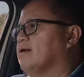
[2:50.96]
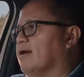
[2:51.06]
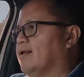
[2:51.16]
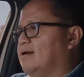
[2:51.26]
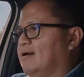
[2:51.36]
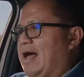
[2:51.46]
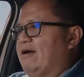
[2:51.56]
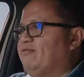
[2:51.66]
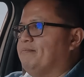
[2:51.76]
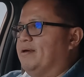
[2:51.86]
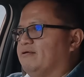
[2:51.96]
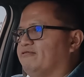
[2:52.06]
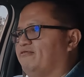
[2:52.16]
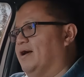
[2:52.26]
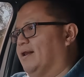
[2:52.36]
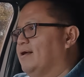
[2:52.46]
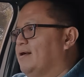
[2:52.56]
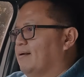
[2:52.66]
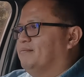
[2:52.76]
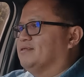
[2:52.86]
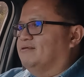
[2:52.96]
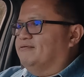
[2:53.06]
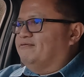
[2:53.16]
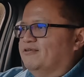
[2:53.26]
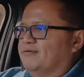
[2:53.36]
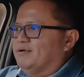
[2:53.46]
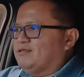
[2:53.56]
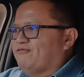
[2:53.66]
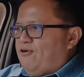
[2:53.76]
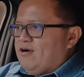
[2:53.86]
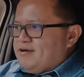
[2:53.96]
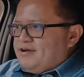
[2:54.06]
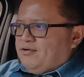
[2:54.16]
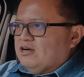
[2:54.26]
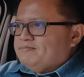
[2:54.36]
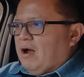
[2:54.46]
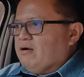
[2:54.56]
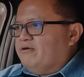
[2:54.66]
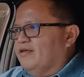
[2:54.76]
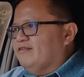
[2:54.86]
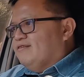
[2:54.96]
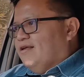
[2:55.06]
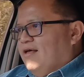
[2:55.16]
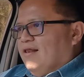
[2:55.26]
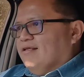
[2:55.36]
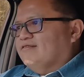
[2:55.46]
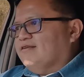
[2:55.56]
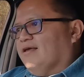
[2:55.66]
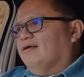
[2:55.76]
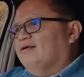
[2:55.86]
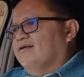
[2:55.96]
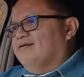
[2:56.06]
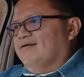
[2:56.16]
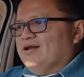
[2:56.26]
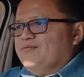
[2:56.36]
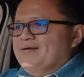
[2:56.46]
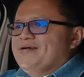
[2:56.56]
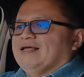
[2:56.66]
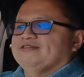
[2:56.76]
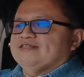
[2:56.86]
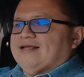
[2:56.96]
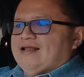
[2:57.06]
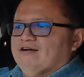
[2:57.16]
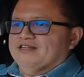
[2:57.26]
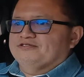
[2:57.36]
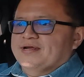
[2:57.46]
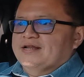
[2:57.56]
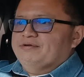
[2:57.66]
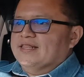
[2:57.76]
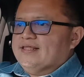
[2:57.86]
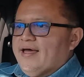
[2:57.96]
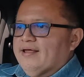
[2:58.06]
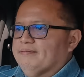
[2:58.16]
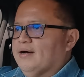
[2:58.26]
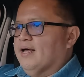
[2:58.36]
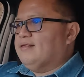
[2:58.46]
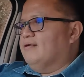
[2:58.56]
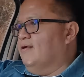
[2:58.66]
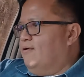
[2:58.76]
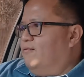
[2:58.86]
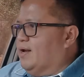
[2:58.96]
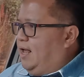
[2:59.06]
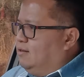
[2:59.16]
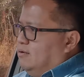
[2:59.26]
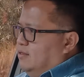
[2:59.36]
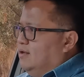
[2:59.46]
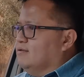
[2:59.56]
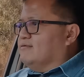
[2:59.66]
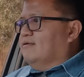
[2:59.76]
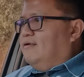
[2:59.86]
and have a bit of fun. But the 400 horsepower of this, let's see. I don't want to make a mistake now because it's really, really tight, but we can do this.